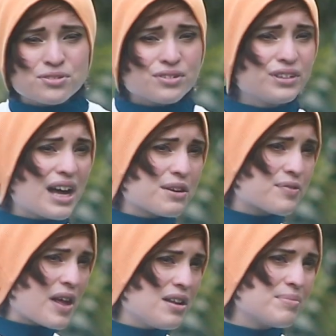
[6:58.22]
There's a lot
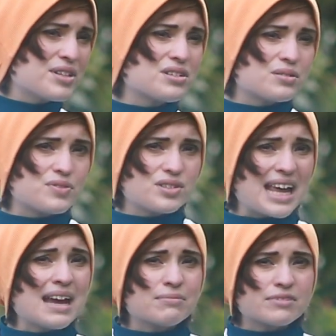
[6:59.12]
of elements of
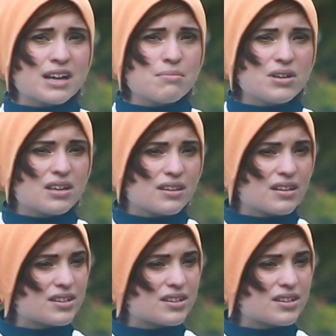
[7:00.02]
Sam Raimi in